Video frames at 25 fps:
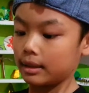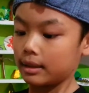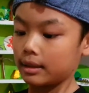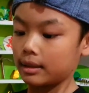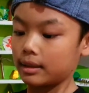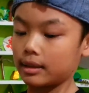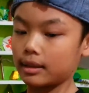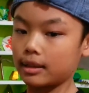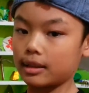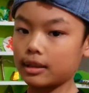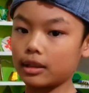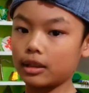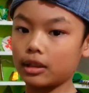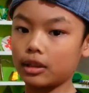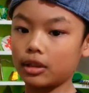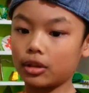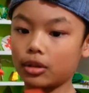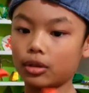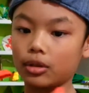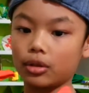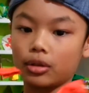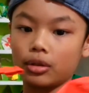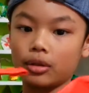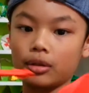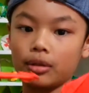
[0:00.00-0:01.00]

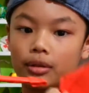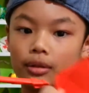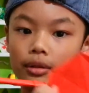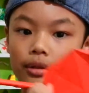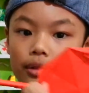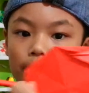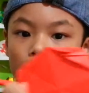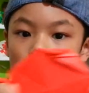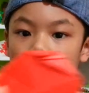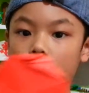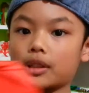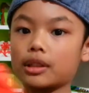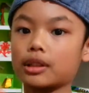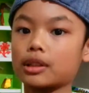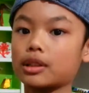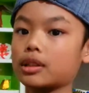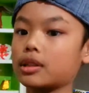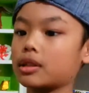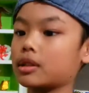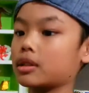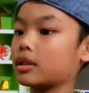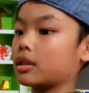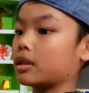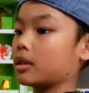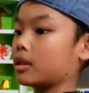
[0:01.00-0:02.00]
So you could
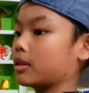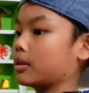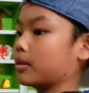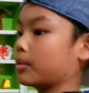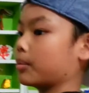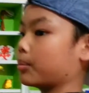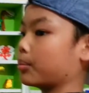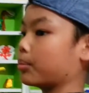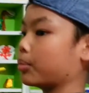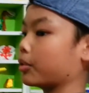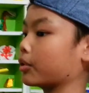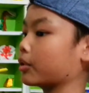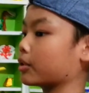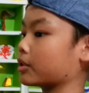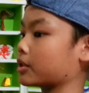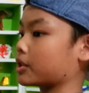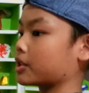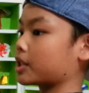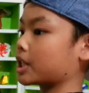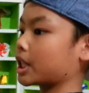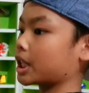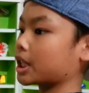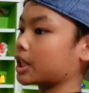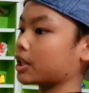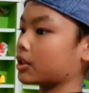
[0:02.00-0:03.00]
just
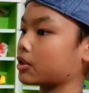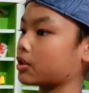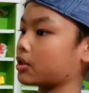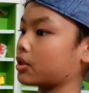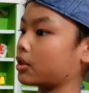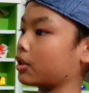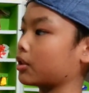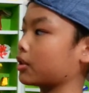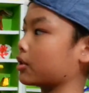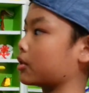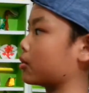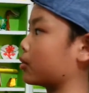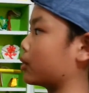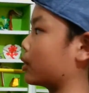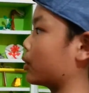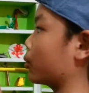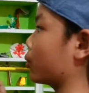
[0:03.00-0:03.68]
stick this onto a